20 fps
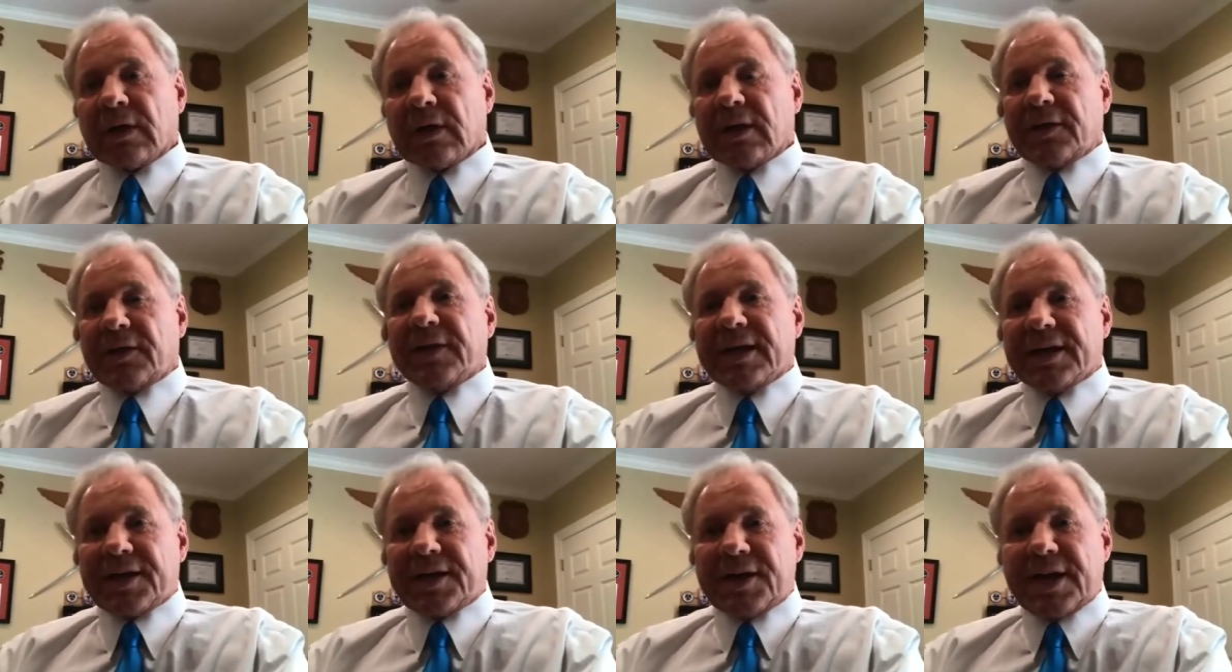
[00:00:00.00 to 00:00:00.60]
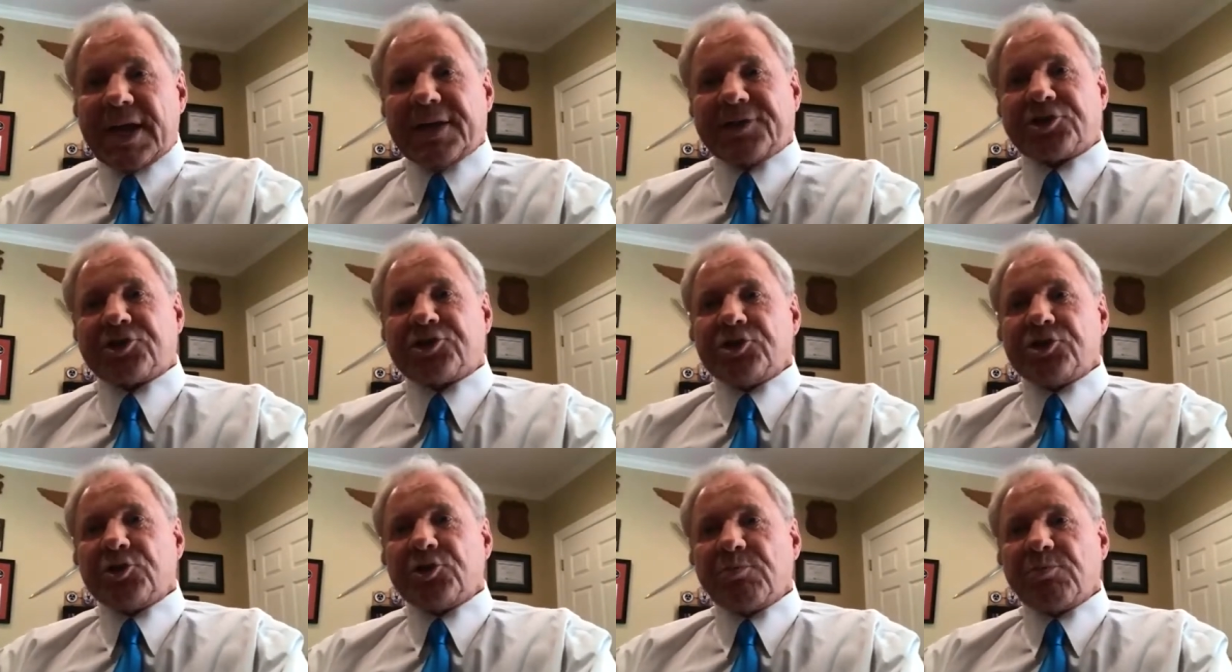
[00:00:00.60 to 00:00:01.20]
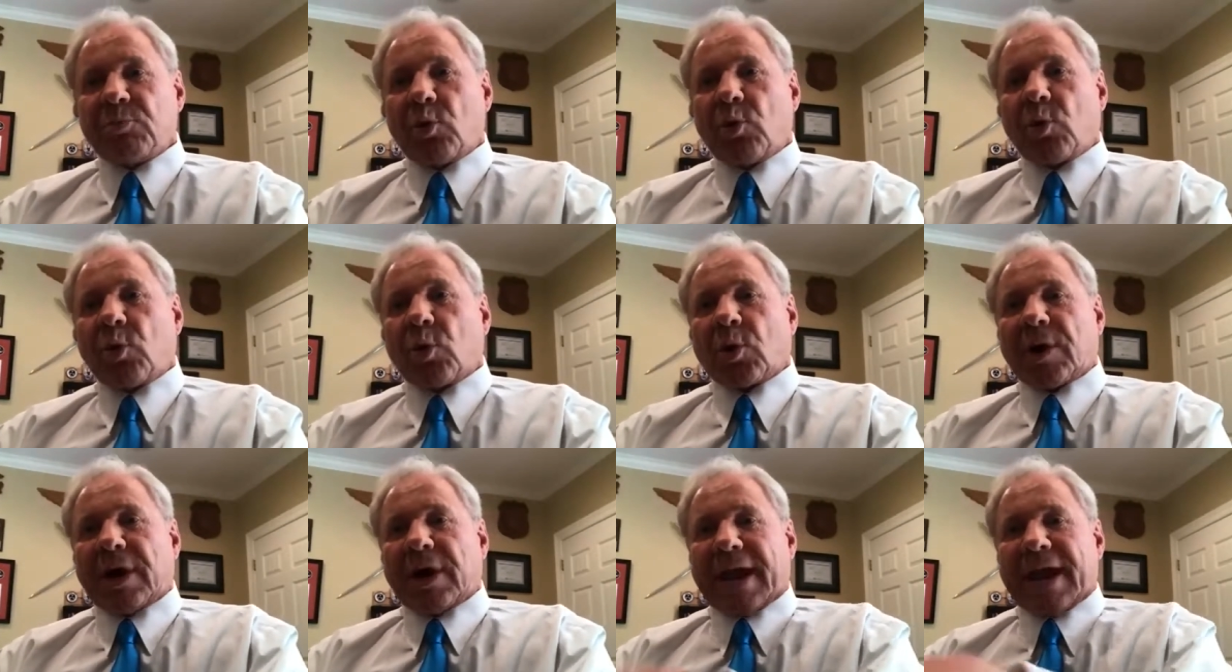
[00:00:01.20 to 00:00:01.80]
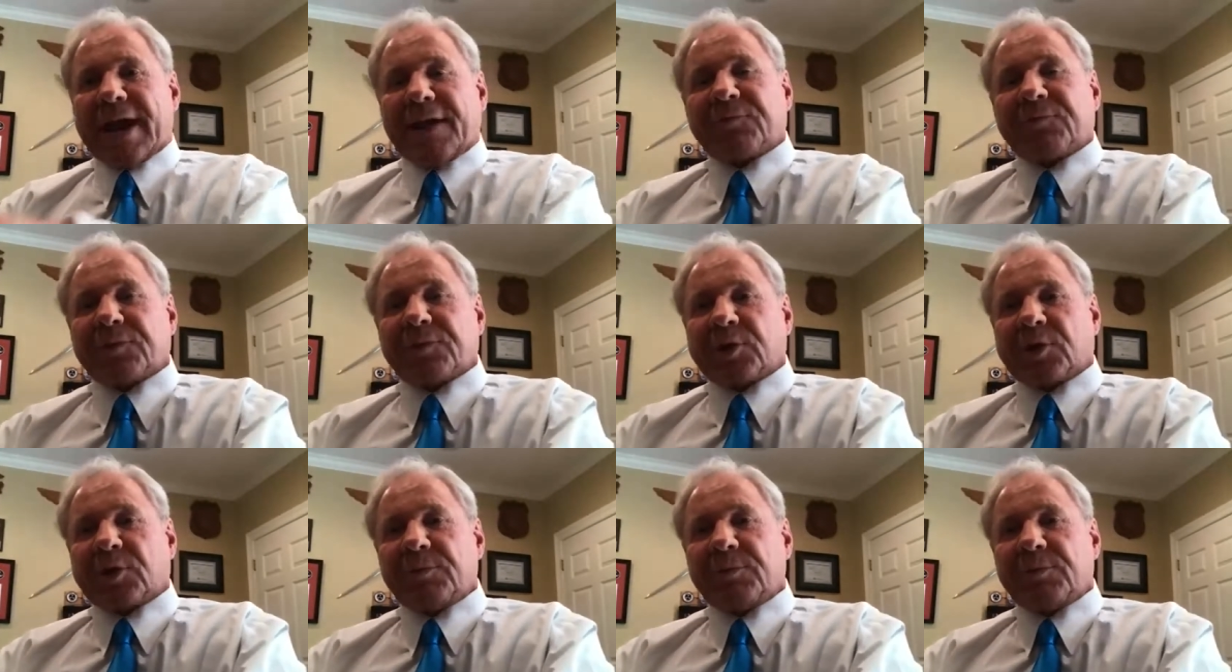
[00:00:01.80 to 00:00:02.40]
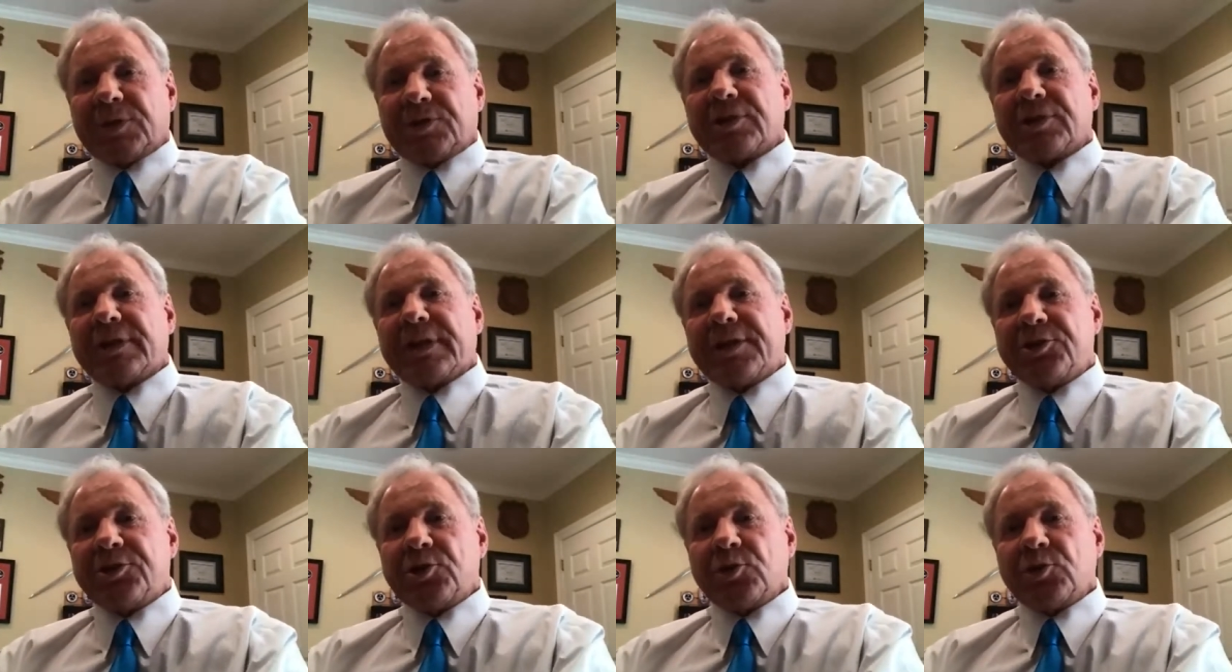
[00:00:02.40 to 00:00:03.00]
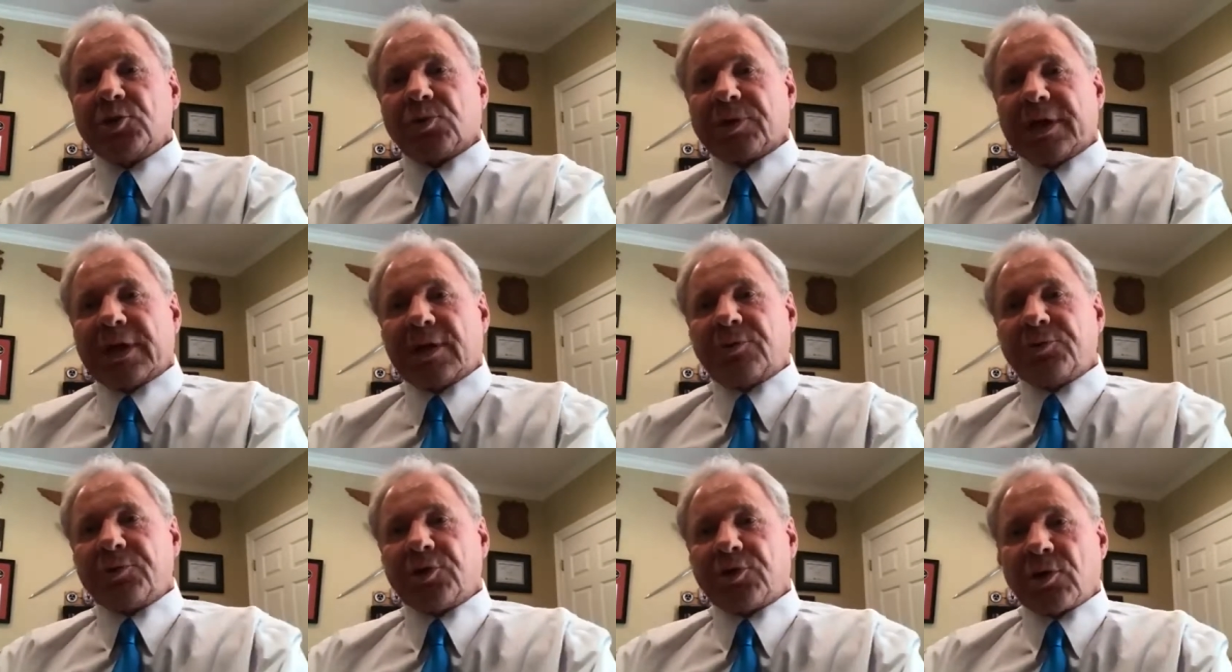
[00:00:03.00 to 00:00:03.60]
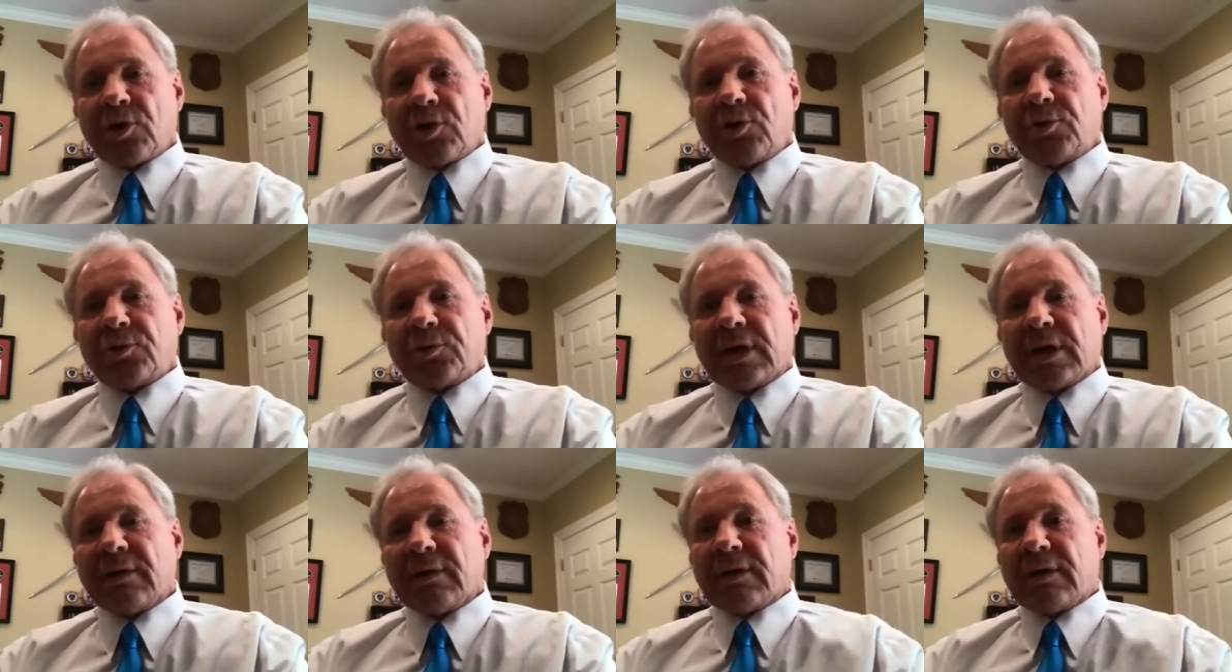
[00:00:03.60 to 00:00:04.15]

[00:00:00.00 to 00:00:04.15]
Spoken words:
that nets you more after the commission than you'll get on your own,